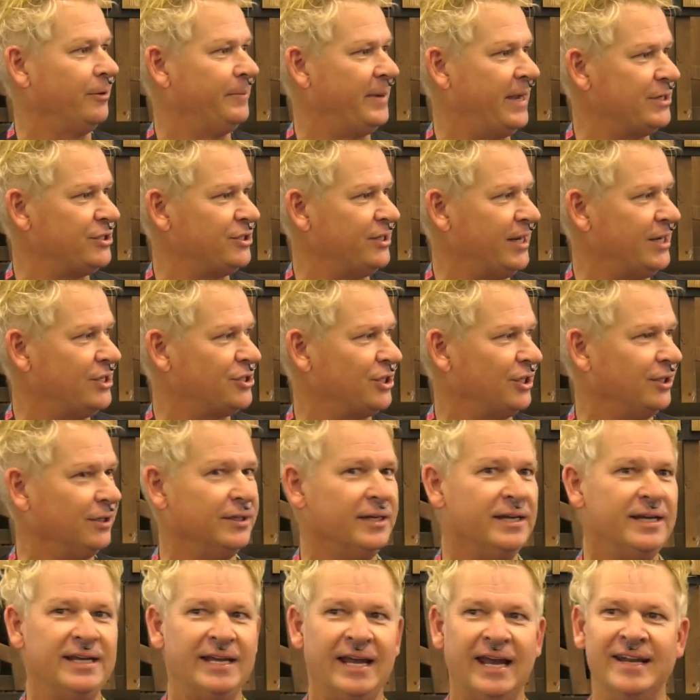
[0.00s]
our
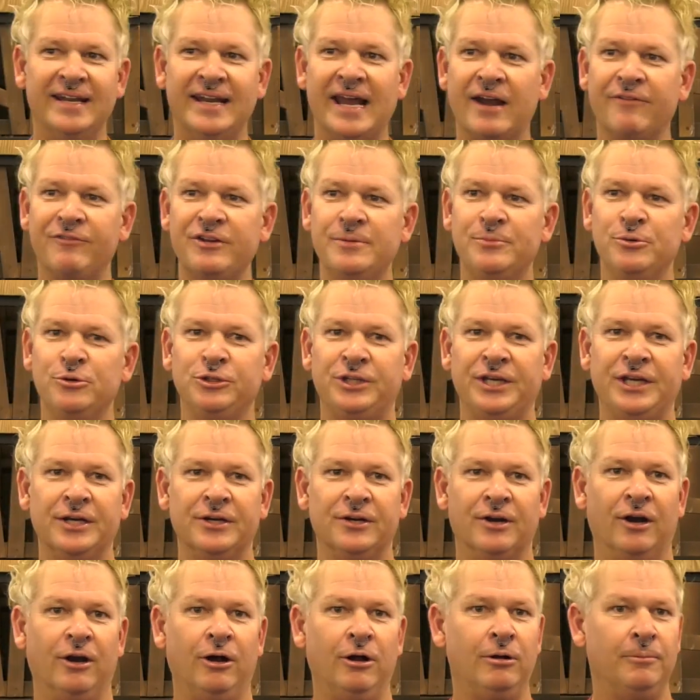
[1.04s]
imagination. And every booth
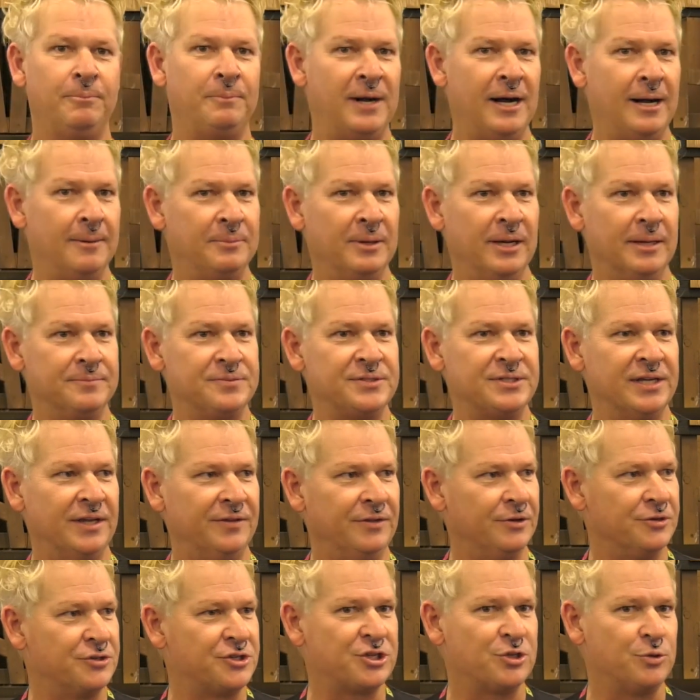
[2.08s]
here are all complex,
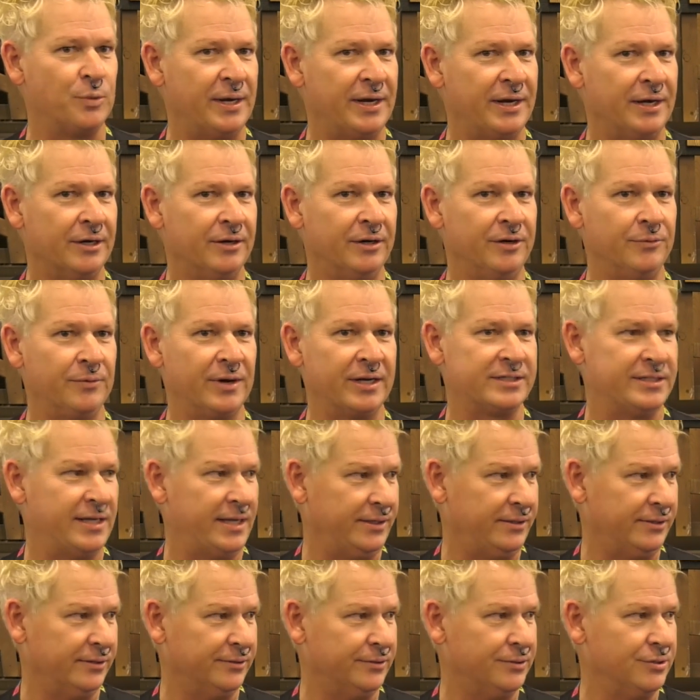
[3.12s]
and they're square and
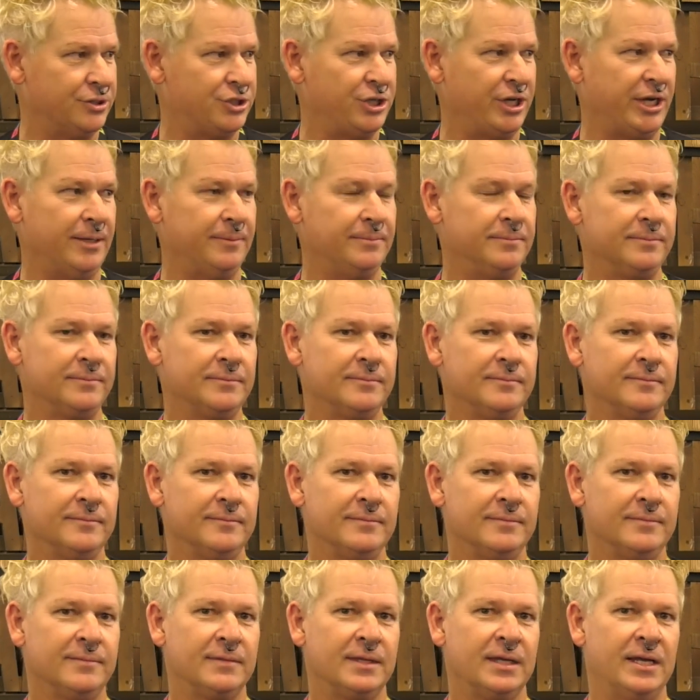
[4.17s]
rectangular in shape.
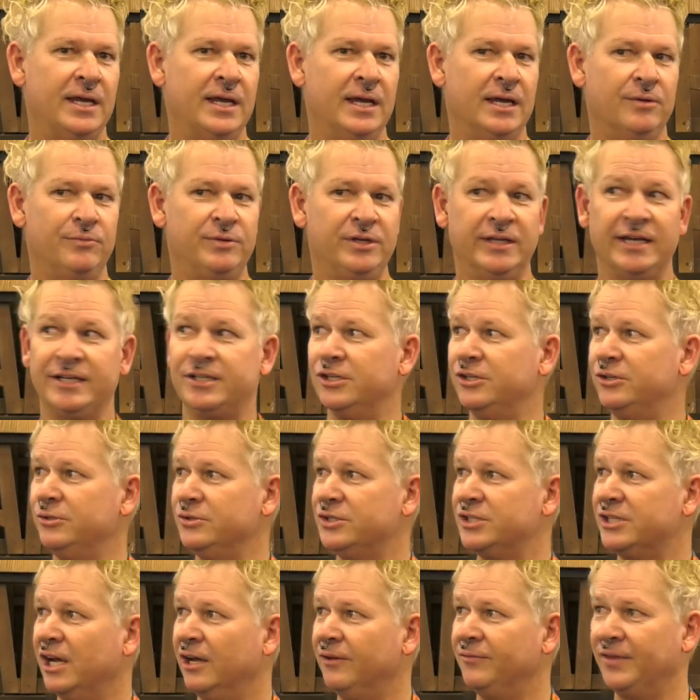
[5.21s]
We like to do
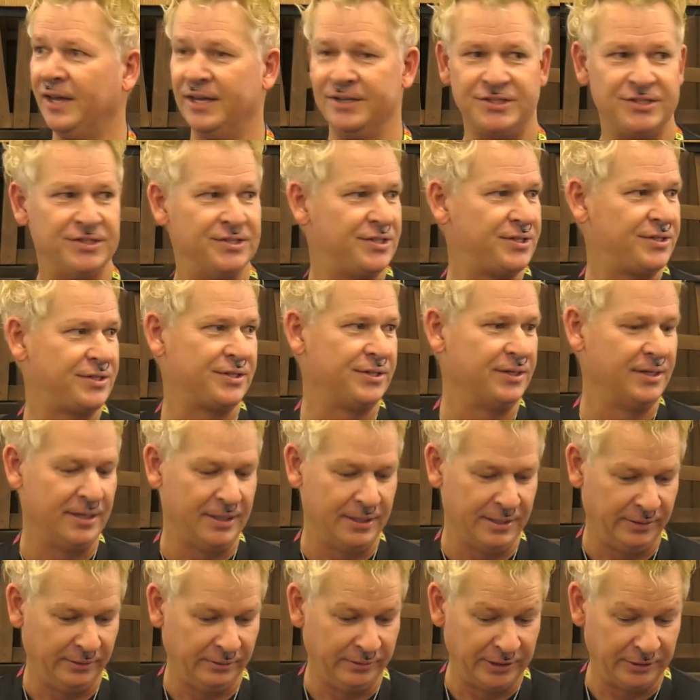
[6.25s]
stuff that's just
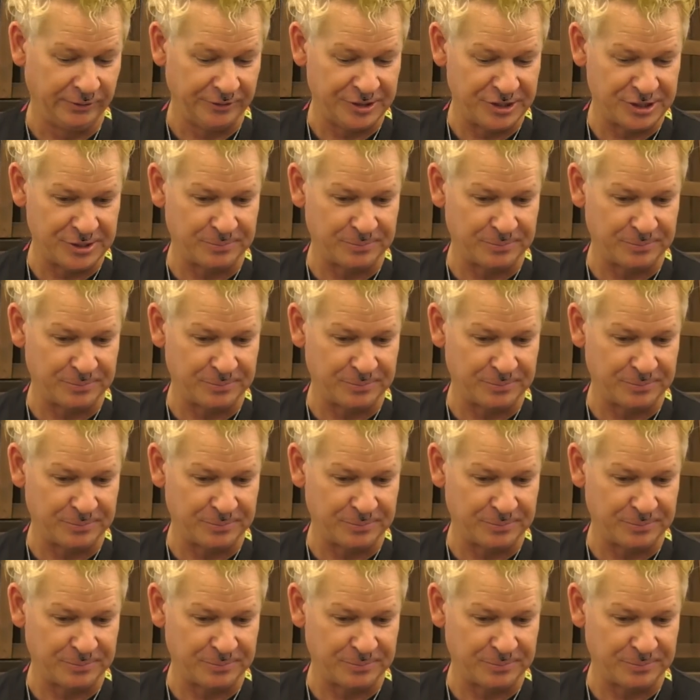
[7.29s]
literally